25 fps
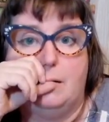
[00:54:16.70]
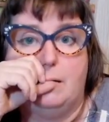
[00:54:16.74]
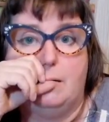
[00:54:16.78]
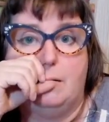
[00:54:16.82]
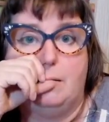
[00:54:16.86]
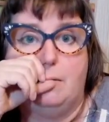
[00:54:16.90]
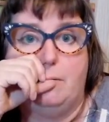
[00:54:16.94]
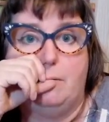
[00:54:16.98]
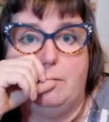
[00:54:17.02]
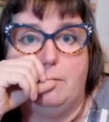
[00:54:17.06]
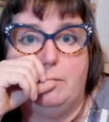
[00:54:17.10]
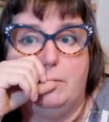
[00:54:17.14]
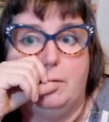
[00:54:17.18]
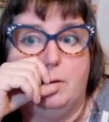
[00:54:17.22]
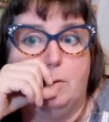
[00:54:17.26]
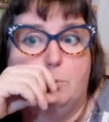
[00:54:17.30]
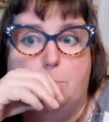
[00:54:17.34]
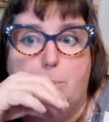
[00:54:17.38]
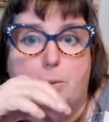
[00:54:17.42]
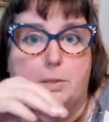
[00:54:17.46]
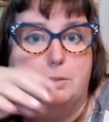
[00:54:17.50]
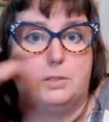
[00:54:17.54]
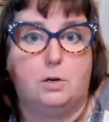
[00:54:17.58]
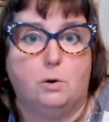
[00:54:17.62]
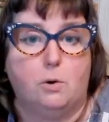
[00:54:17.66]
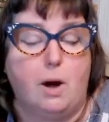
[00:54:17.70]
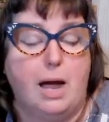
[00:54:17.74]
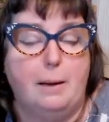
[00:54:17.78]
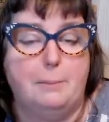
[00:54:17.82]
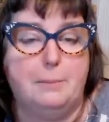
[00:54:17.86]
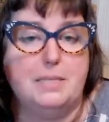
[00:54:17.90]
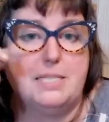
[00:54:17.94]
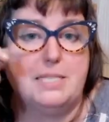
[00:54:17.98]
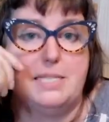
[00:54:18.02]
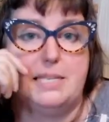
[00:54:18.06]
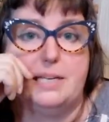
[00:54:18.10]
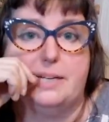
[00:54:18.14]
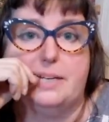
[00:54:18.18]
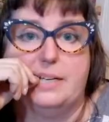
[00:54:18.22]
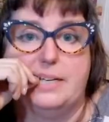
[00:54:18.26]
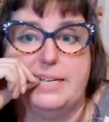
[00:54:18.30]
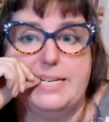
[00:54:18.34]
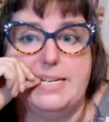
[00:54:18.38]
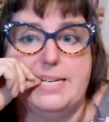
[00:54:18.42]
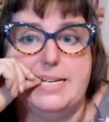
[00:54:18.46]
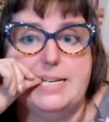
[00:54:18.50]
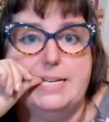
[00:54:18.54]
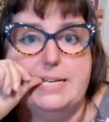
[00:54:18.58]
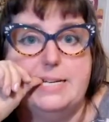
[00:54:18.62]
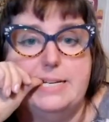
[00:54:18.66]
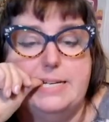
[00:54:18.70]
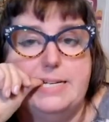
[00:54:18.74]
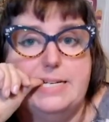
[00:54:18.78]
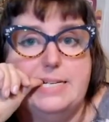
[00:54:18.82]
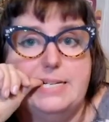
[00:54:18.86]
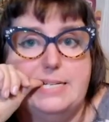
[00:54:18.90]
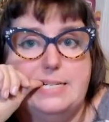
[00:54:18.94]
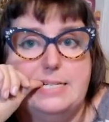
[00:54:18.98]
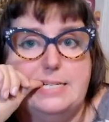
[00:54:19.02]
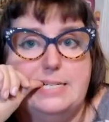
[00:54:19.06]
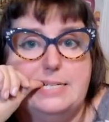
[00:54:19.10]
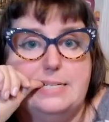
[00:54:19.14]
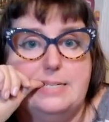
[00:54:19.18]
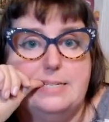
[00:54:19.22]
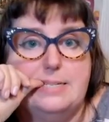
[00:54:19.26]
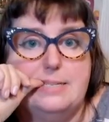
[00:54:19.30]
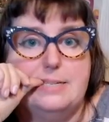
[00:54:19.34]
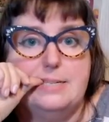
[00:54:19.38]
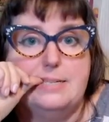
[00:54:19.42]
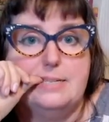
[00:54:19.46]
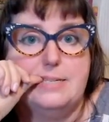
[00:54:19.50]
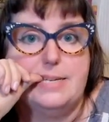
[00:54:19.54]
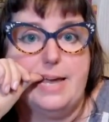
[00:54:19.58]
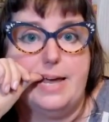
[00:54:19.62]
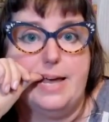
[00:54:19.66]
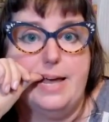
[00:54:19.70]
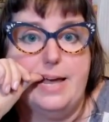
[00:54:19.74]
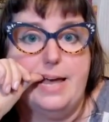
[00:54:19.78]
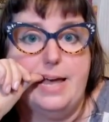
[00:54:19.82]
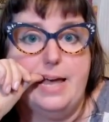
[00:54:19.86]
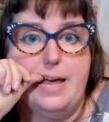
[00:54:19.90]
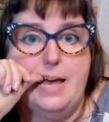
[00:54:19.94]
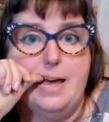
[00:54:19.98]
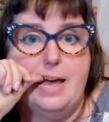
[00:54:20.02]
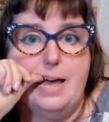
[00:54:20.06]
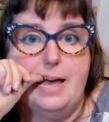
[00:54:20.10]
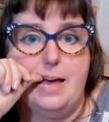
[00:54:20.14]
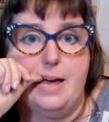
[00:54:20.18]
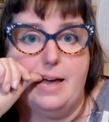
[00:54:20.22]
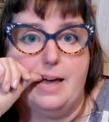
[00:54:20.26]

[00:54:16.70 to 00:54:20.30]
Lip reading: or put grommets in it. Yeah.